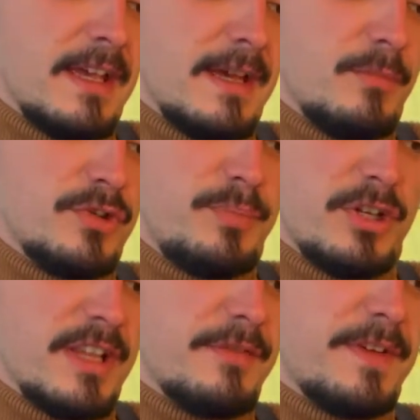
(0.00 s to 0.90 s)
We'd
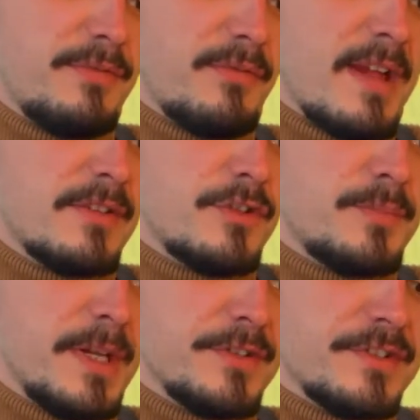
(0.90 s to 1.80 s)
put it at the 5th fret just
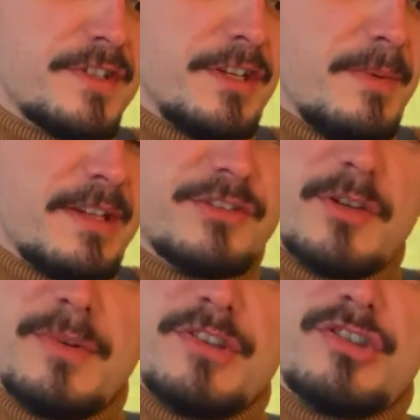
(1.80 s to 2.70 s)
because it's going to make
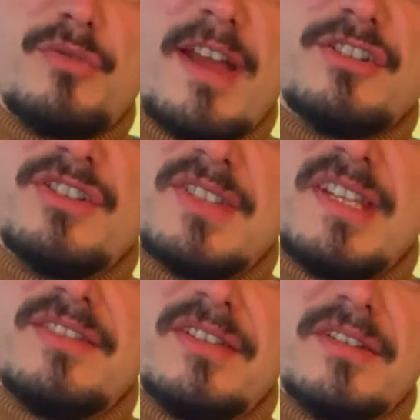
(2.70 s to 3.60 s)
some of the stretches
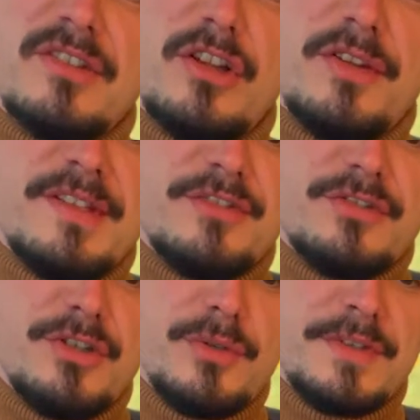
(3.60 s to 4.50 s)
easier to learn this
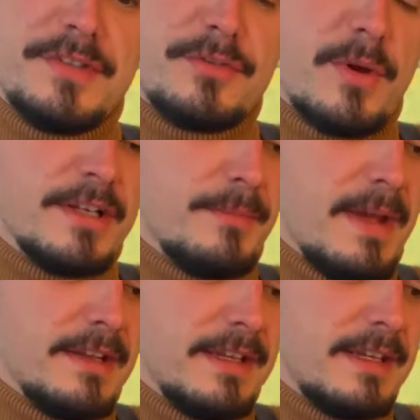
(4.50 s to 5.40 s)
tune because it's quite
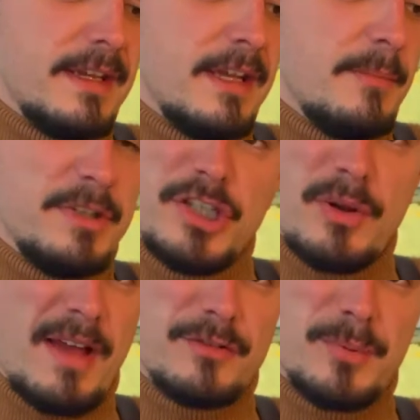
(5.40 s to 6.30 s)
demanding, but you
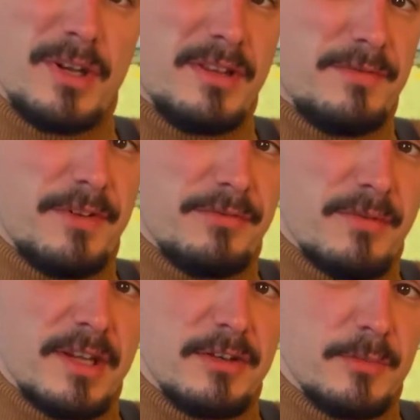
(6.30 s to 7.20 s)
don't have to put it at the 5th
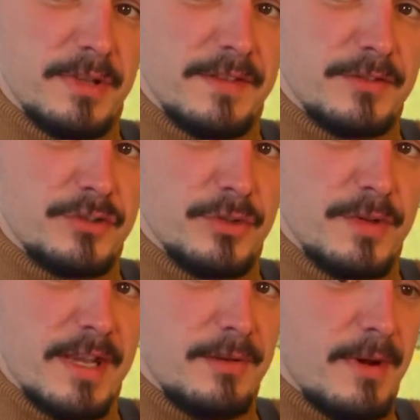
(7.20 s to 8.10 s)
fret. You can play this tune
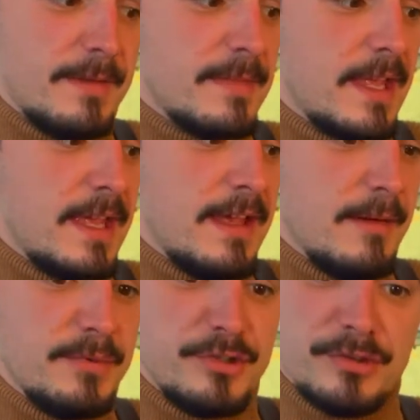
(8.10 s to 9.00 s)
anywhere.
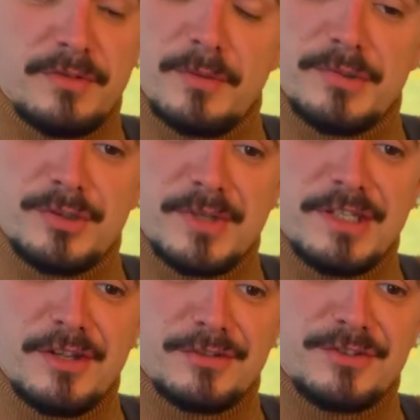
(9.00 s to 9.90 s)
But the Bouzouki
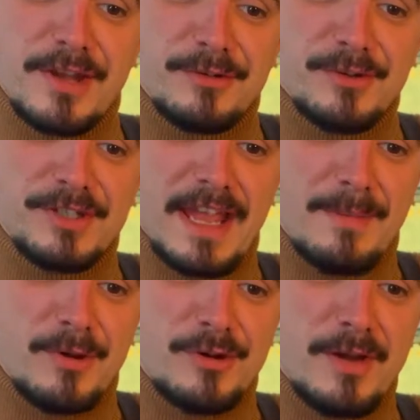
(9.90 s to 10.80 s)
does sound good
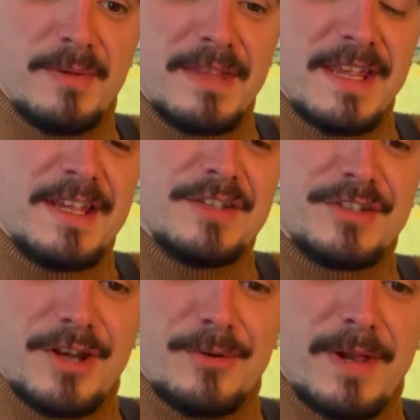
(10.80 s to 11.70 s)
capoed up.
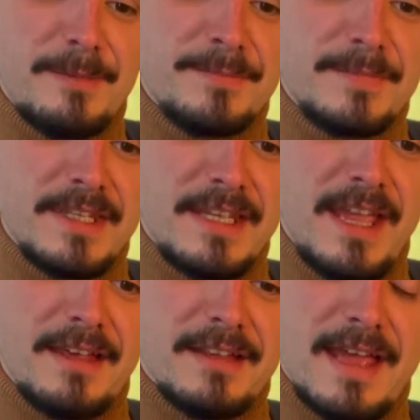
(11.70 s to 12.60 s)
So
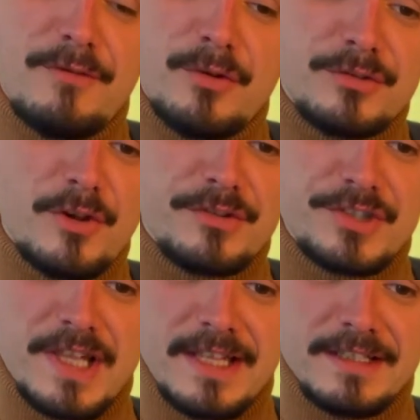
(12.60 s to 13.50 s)
yeah, everyone's got a
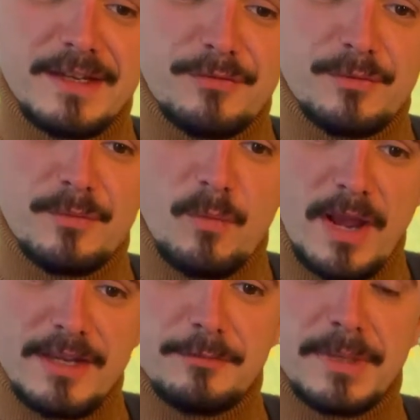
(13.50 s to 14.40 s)
slightly different
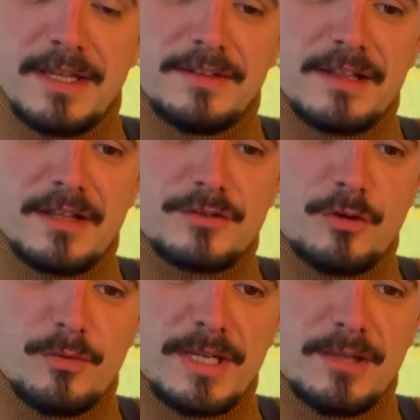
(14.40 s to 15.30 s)
way of playing the Glasgow
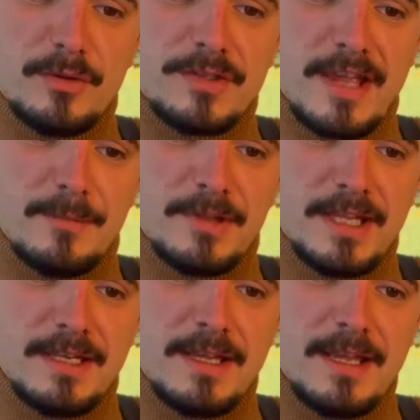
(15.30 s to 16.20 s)
Reel or
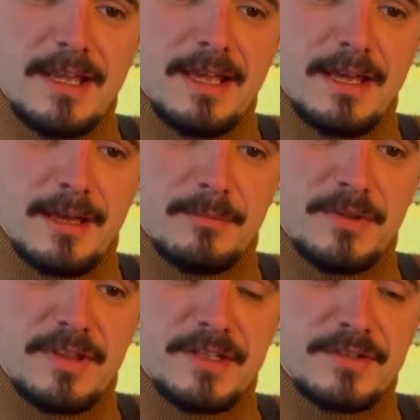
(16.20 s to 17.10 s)
Tamlin,
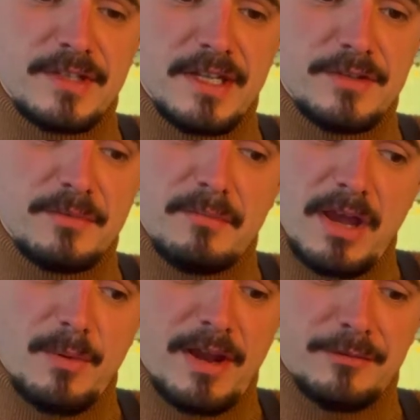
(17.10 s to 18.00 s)
but this is
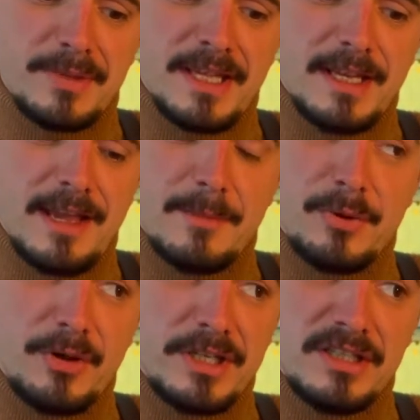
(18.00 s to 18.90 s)
my way of playing it. I
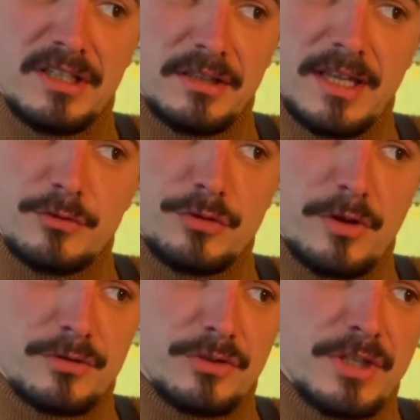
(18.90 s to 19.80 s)
put in a little
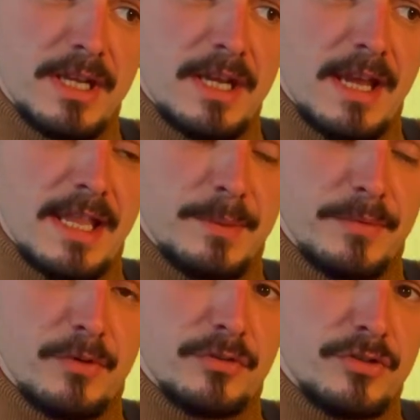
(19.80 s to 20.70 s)
introduction and then
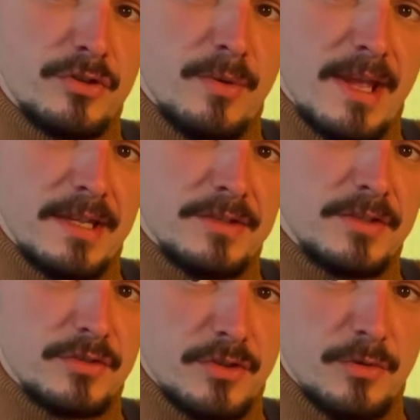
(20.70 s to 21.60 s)
we've got 2 A's,
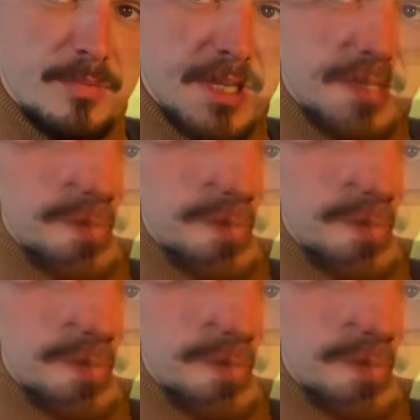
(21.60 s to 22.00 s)
2 B's.